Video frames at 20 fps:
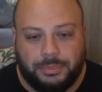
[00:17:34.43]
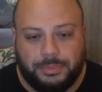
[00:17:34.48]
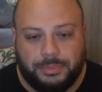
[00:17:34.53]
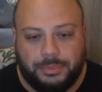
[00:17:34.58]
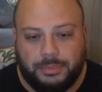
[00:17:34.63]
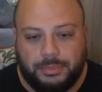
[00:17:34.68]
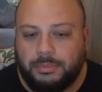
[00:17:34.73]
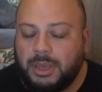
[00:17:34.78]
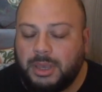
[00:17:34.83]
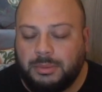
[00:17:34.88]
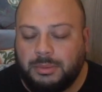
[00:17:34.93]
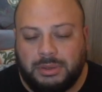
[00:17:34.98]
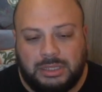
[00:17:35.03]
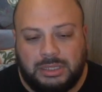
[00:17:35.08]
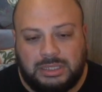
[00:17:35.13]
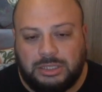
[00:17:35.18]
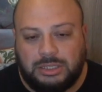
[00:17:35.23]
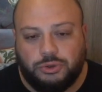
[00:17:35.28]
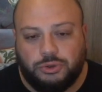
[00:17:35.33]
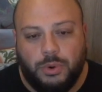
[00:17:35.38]
maybe
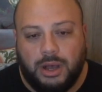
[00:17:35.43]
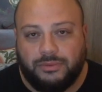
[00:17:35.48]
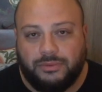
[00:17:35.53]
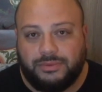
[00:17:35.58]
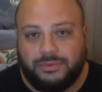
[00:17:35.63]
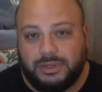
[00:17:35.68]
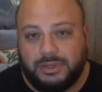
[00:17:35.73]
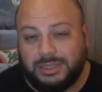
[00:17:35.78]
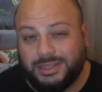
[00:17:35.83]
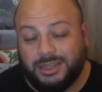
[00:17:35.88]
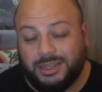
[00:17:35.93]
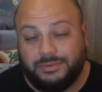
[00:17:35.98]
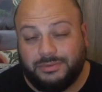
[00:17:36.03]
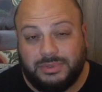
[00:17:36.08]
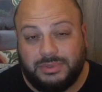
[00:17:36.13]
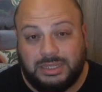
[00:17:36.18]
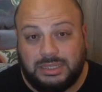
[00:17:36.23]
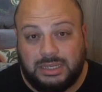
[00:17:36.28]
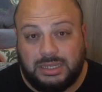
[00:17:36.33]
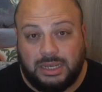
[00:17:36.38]
D12 instead of a
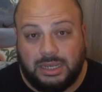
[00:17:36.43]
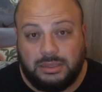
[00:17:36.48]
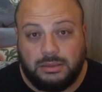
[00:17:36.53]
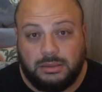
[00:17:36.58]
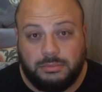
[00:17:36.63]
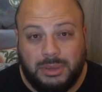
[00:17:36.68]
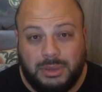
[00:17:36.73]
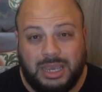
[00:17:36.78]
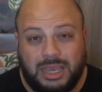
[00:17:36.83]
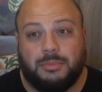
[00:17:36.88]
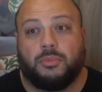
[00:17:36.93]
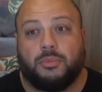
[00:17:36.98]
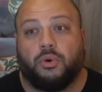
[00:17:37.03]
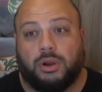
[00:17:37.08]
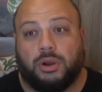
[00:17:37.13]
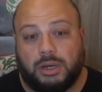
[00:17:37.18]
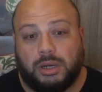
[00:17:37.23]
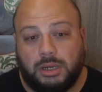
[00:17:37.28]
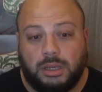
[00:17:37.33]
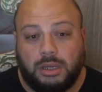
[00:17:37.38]
D10. Make it
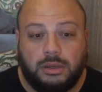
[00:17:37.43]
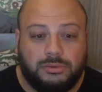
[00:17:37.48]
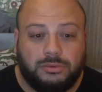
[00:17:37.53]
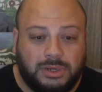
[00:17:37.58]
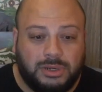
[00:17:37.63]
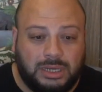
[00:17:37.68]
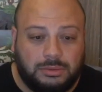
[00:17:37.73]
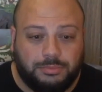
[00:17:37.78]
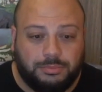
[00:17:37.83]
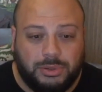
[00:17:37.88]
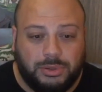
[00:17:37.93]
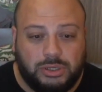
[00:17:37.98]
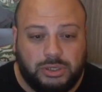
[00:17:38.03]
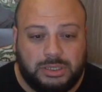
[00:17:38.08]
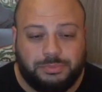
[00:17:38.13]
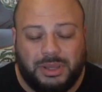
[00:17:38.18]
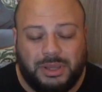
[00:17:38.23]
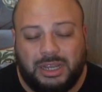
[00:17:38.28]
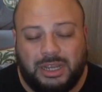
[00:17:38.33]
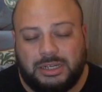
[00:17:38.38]
more, right? Because
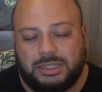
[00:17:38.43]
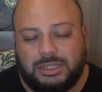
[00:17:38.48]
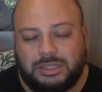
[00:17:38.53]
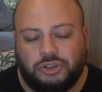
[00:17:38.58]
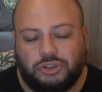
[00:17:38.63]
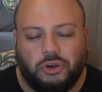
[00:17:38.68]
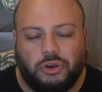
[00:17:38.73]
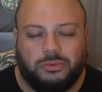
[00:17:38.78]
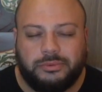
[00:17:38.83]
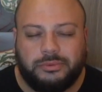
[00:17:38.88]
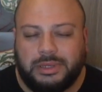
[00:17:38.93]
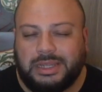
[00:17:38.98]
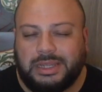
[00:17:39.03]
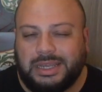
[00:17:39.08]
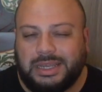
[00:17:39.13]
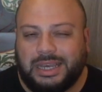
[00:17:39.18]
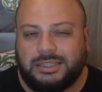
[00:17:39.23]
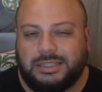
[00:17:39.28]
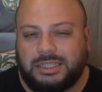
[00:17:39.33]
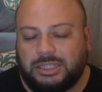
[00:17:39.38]
players don't really
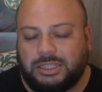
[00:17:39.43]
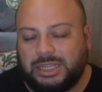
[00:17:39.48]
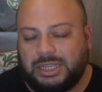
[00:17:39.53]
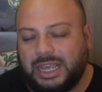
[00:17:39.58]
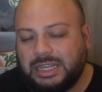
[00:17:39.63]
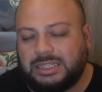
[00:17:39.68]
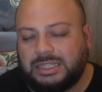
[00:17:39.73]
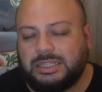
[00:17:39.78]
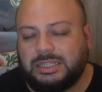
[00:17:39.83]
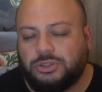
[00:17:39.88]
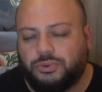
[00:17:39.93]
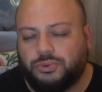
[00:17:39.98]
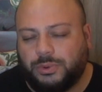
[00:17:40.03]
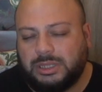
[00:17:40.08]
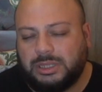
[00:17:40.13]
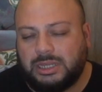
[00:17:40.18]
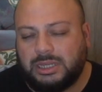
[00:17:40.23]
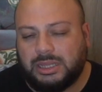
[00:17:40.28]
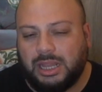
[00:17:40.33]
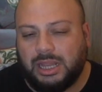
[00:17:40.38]
get to 18th,
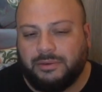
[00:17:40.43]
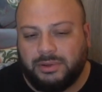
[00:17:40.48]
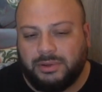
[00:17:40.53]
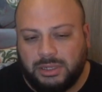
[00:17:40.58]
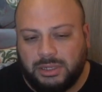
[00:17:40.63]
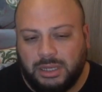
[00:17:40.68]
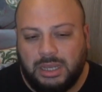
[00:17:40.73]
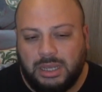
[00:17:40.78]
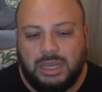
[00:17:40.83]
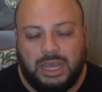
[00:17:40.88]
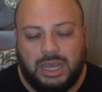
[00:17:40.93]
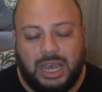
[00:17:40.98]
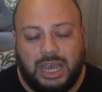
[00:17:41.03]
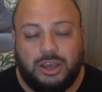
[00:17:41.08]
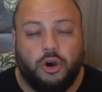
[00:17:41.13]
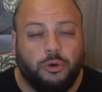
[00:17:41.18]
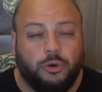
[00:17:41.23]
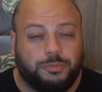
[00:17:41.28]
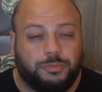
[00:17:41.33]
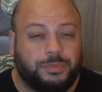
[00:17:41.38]
20th level. I
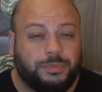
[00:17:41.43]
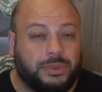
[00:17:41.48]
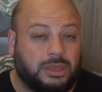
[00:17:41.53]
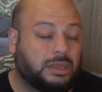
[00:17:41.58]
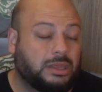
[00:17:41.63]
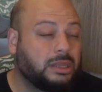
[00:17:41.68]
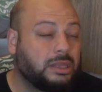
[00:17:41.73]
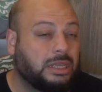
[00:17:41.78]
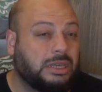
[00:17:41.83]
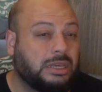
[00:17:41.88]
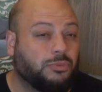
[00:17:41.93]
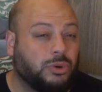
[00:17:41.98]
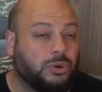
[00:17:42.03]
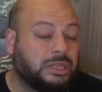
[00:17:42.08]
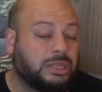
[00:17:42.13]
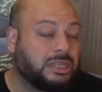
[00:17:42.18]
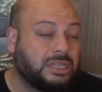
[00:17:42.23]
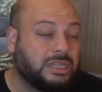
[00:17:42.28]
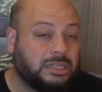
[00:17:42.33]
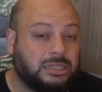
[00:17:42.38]
hope
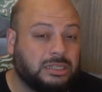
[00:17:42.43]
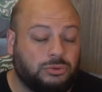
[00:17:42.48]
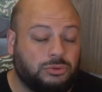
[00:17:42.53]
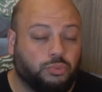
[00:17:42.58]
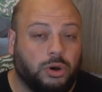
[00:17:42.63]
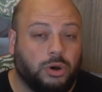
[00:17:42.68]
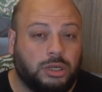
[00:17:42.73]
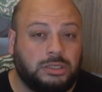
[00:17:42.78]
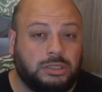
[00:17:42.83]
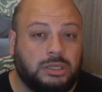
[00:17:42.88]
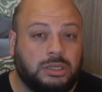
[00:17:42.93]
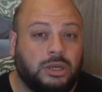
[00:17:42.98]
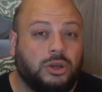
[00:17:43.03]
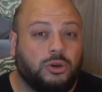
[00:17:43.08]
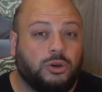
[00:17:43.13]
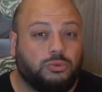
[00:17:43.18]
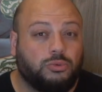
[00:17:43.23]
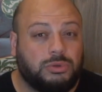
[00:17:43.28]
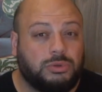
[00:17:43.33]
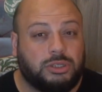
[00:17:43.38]
with D&D 1,
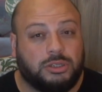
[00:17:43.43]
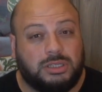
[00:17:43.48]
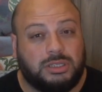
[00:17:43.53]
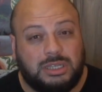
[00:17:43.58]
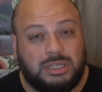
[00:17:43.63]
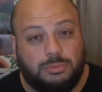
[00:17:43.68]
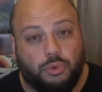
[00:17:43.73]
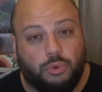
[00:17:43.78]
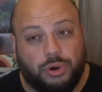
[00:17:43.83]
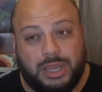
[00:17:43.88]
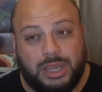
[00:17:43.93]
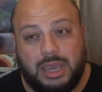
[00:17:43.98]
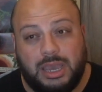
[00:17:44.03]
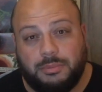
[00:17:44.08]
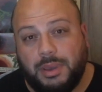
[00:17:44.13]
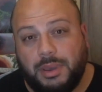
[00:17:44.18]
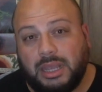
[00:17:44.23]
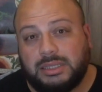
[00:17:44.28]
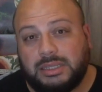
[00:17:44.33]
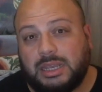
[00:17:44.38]
we start to see more
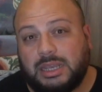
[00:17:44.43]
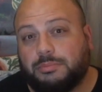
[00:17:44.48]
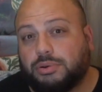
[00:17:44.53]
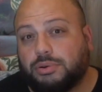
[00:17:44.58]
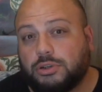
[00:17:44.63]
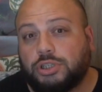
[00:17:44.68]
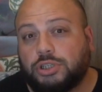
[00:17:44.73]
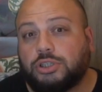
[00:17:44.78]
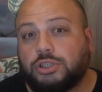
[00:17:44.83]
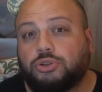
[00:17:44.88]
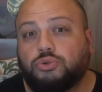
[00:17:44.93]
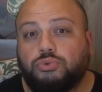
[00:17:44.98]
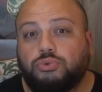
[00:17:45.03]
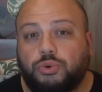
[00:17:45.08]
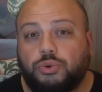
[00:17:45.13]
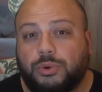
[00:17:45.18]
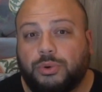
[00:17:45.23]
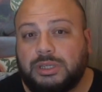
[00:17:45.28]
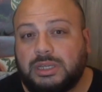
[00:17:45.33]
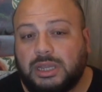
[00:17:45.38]
campaigns that push to
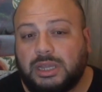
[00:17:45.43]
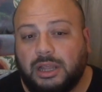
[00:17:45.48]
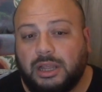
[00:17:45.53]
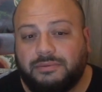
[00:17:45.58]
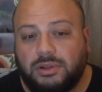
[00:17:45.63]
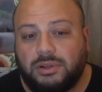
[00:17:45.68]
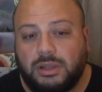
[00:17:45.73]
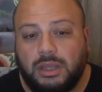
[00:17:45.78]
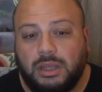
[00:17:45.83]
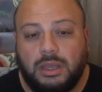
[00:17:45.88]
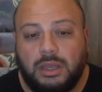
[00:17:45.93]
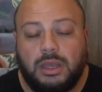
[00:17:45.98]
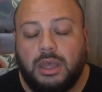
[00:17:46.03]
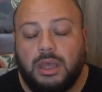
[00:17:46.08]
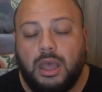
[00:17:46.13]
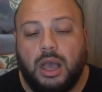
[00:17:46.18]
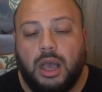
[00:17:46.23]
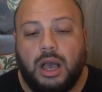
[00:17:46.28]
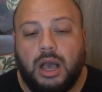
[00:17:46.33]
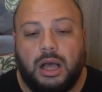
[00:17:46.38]
20th level.
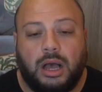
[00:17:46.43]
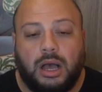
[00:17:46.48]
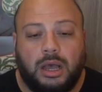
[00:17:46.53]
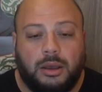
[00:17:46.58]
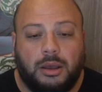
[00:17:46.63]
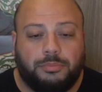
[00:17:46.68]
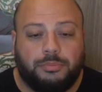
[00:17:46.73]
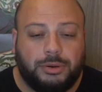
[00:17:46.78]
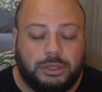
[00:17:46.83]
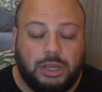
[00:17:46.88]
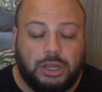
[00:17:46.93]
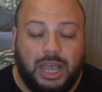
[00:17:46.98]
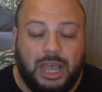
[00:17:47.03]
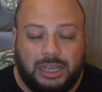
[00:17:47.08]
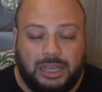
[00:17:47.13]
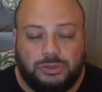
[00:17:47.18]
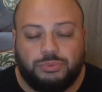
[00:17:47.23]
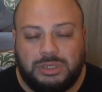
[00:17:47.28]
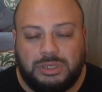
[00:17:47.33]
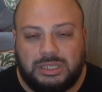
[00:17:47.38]
But
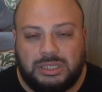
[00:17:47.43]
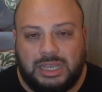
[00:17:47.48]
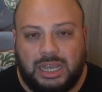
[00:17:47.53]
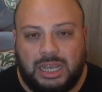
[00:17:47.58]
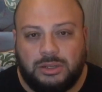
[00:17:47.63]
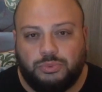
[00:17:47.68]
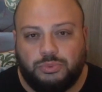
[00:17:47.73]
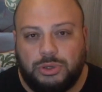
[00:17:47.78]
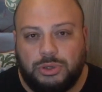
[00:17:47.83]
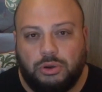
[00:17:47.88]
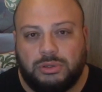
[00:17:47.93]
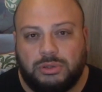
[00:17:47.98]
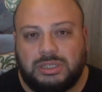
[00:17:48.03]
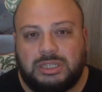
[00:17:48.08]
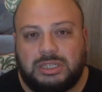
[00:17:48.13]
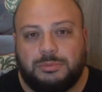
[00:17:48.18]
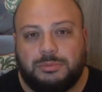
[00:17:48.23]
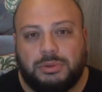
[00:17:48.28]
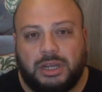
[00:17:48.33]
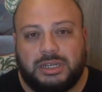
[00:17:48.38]
as we stand, we only
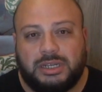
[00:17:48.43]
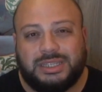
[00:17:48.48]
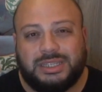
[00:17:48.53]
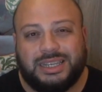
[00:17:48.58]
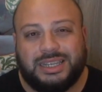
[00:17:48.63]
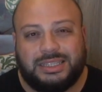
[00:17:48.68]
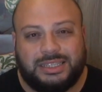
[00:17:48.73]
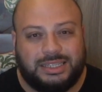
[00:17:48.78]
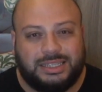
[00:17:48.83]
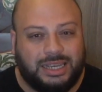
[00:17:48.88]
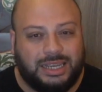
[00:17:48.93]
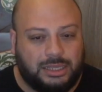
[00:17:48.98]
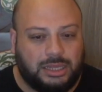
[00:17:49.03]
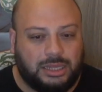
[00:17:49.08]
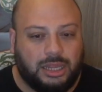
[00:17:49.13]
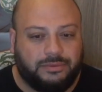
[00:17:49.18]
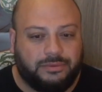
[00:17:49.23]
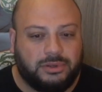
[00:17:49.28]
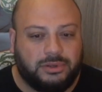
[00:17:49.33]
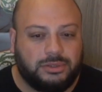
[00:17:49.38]
see players get to 10th
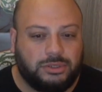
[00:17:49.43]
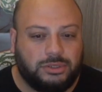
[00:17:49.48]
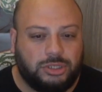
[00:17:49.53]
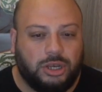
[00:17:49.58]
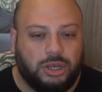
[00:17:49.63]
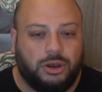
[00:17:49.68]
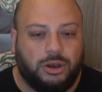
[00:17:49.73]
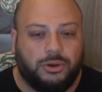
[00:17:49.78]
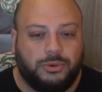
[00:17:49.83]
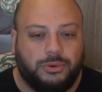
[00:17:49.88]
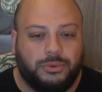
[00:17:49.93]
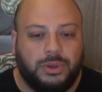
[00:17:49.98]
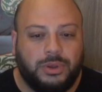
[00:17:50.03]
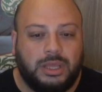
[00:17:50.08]
level. So